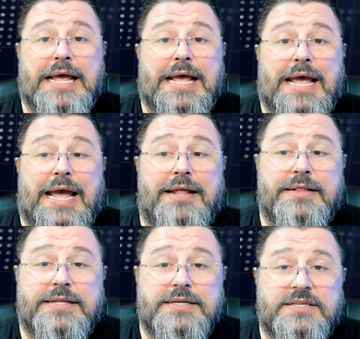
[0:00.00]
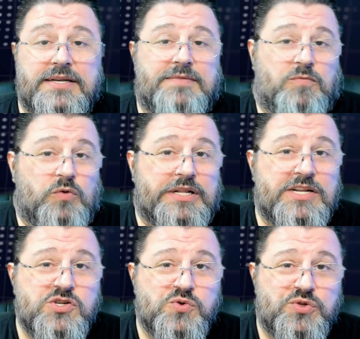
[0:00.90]
And this with the
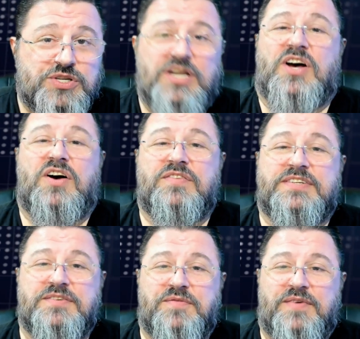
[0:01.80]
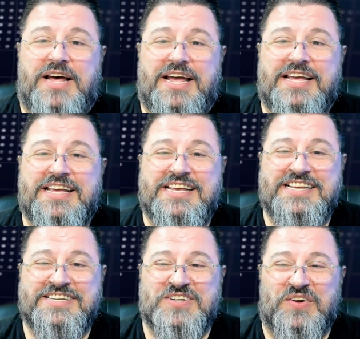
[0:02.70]
news of SimFly
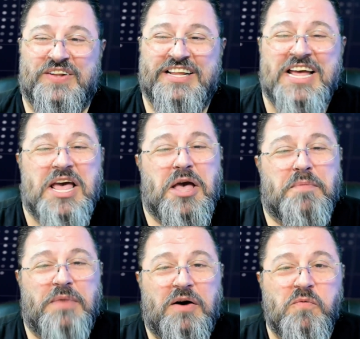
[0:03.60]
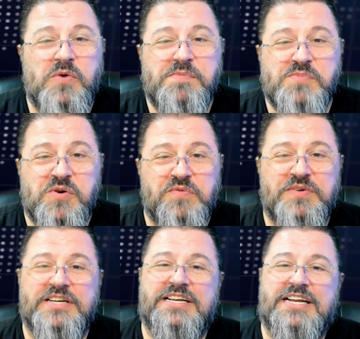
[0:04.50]
is all. But we move
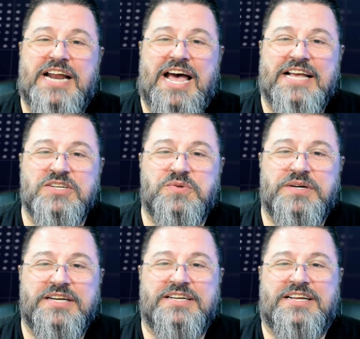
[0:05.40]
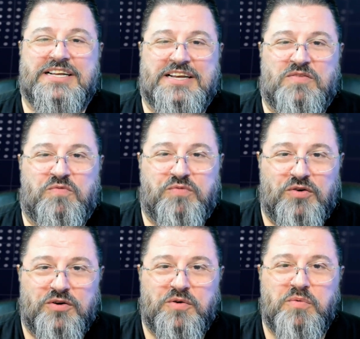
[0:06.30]
in answering
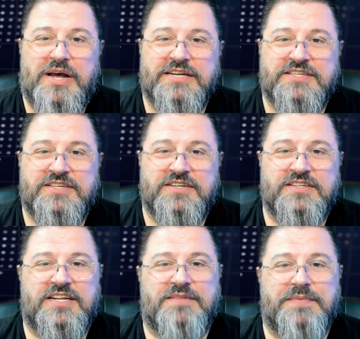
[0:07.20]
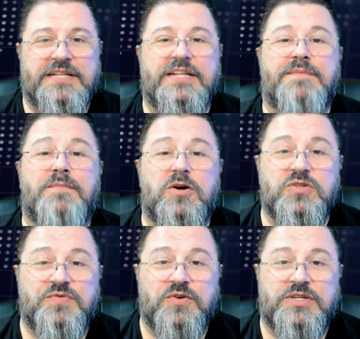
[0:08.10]
4 questions that have been the most
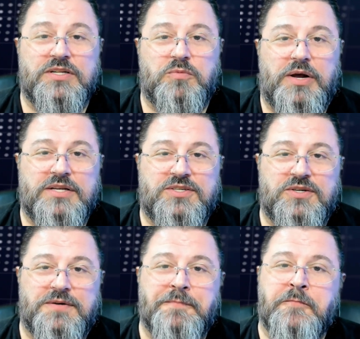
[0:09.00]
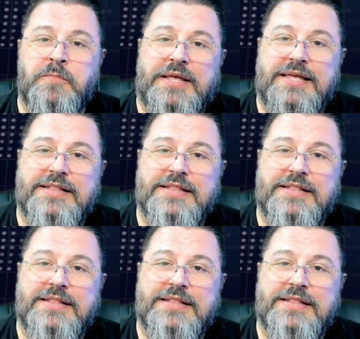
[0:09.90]
voted question in the